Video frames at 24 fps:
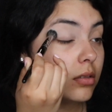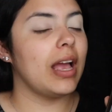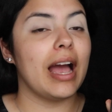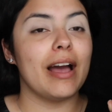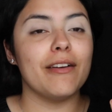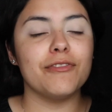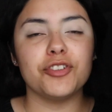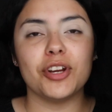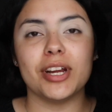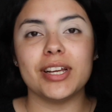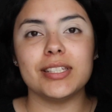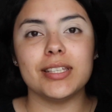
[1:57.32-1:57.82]

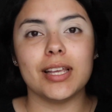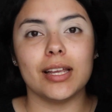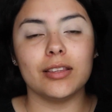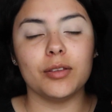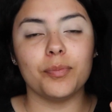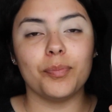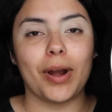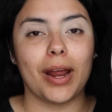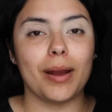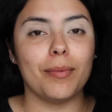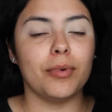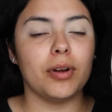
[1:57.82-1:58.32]
After I set
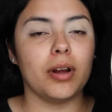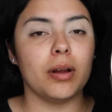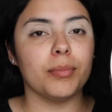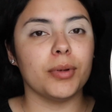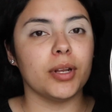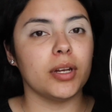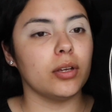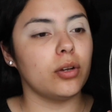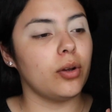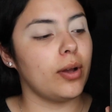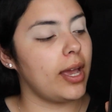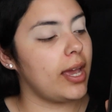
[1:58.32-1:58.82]
the primer, I'm
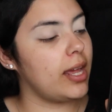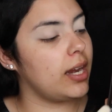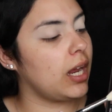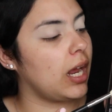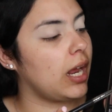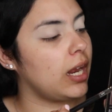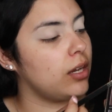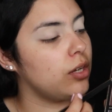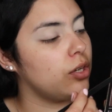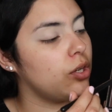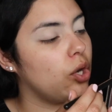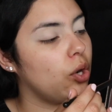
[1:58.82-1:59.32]
going to go ahead
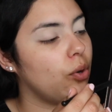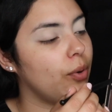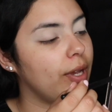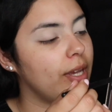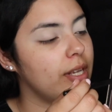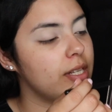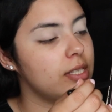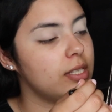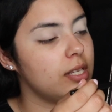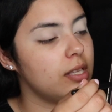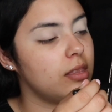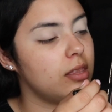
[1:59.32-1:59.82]
and go
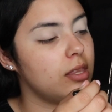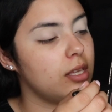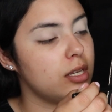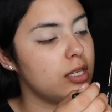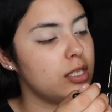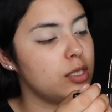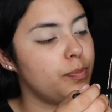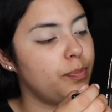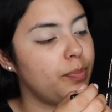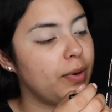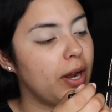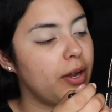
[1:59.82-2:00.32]
into
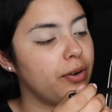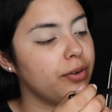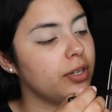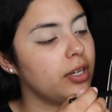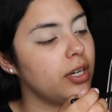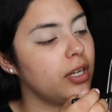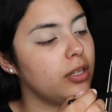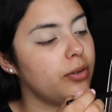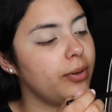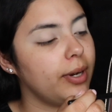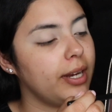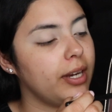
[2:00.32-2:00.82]
this brown
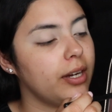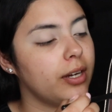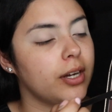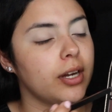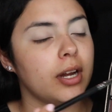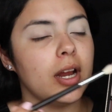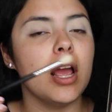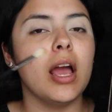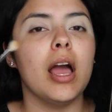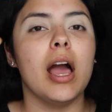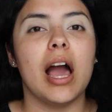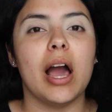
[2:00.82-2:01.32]
color right
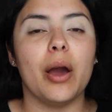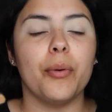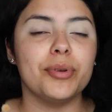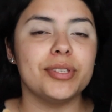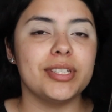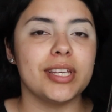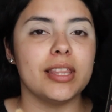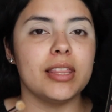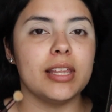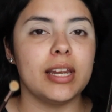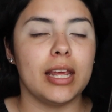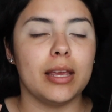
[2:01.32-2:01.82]
here. I would
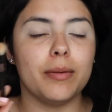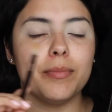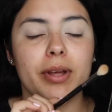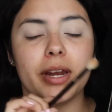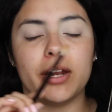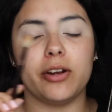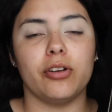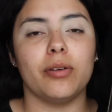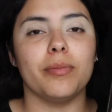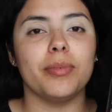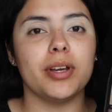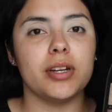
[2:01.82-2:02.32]
say the name, but
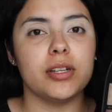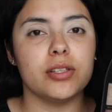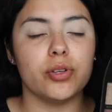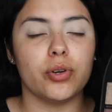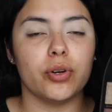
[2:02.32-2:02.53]
I know I'm going to